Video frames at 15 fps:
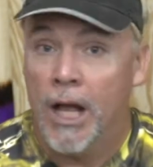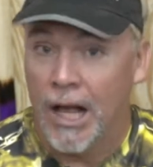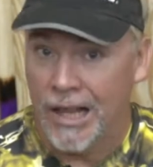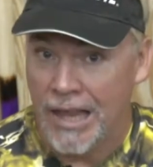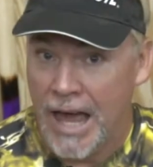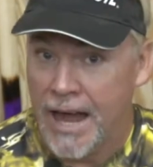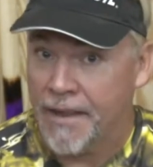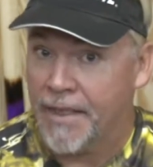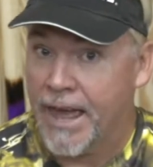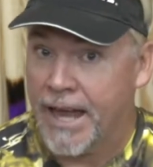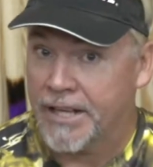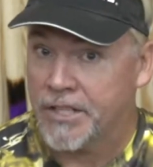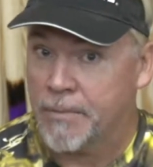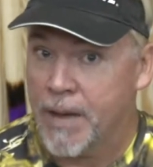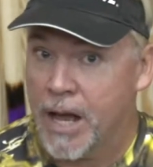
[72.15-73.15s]
A lot of that
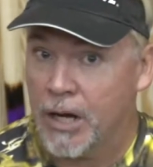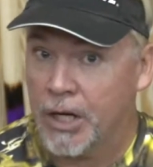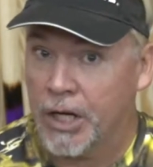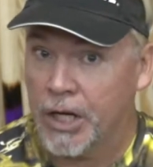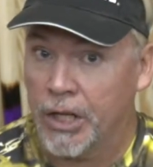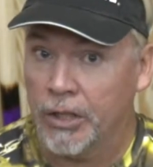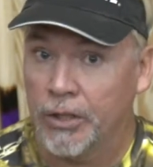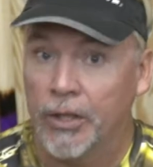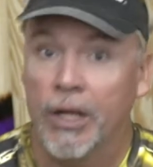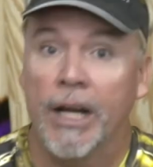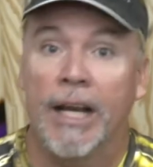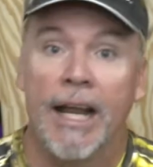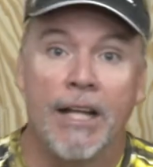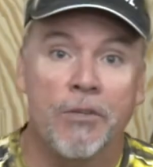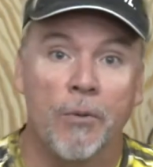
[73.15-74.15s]
is about color,
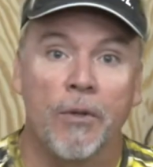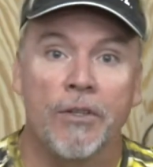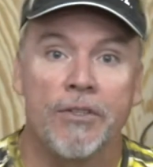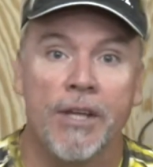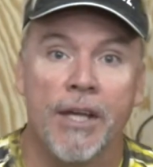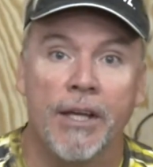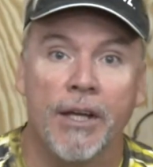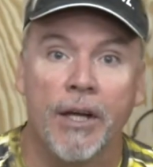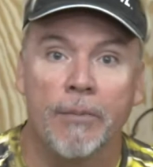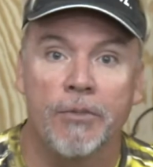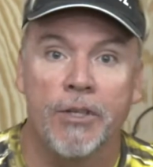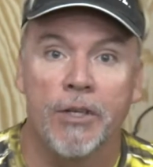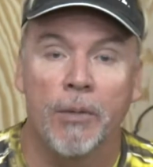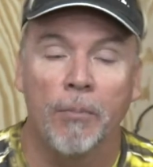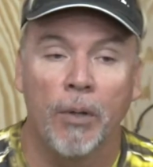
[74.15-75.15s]
and that's where the tint comes
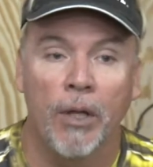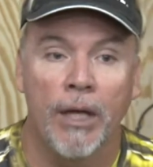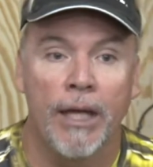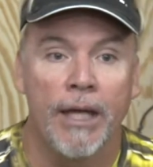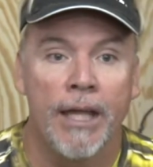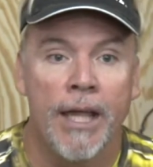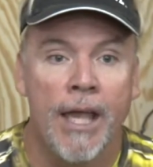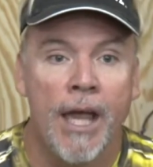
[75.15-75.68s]
into play.